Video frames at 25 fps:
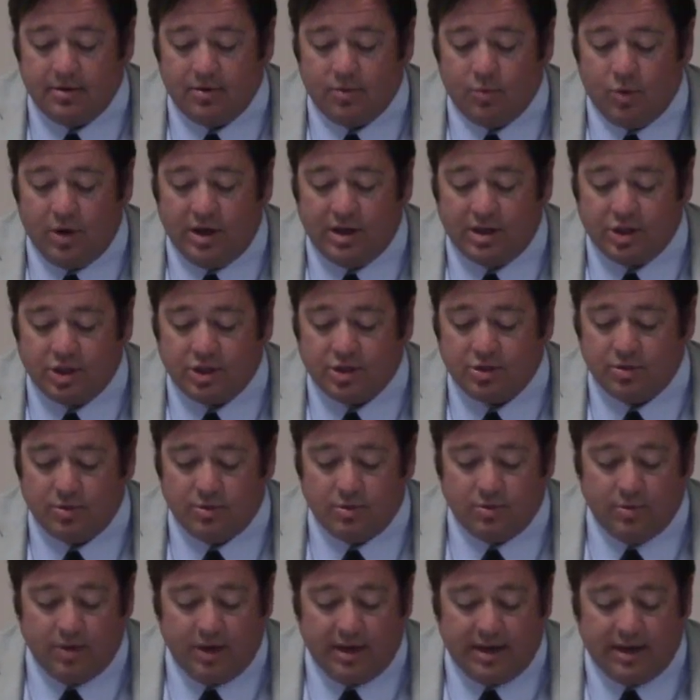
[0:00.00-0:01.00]
which
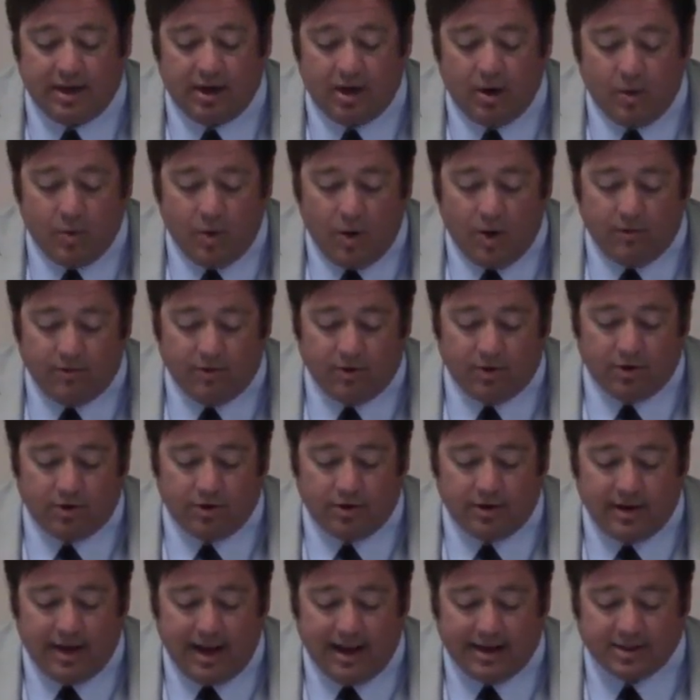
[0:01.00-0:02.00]
we can go over
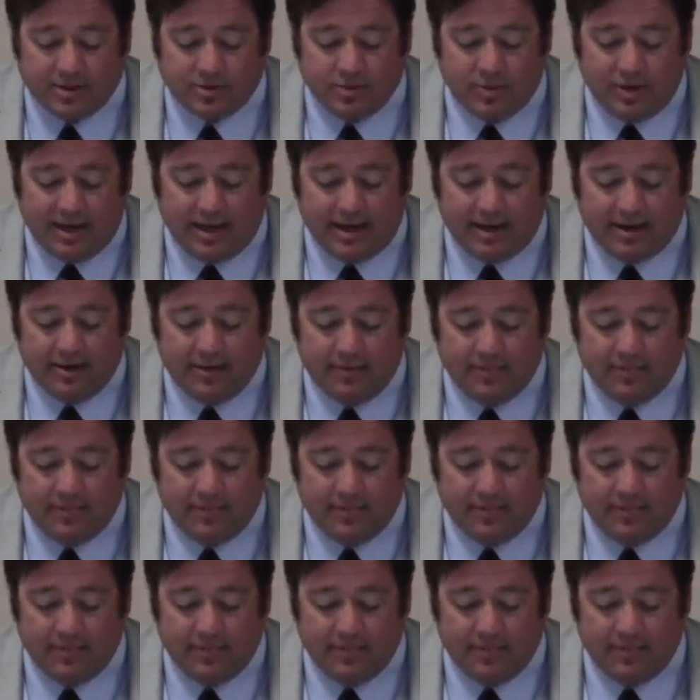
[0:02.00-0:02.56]
next week.